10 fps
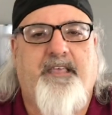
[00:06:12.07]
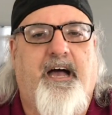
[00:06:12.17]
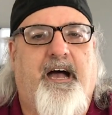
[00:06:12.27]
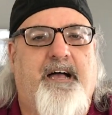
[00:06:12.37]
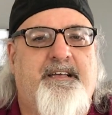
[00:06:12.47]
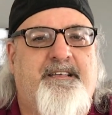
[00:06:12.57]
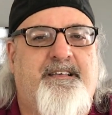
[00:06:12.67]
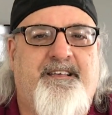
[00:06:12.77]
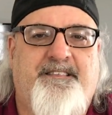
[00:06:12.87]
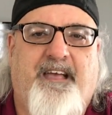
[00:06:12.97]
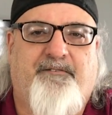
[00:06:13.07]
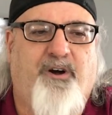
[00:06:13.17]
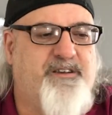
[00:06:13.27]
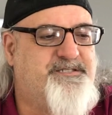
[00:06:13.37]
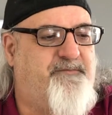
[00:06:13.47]
Now, of
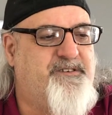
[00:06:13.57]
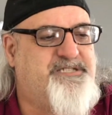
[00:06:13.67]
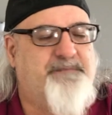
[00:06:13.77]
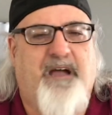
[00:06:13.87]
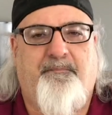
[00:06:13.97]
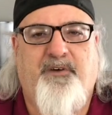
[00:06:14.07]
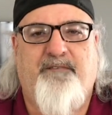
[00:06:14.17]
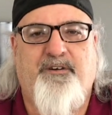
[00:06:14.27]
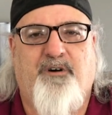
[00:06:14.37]
course, if you see my preview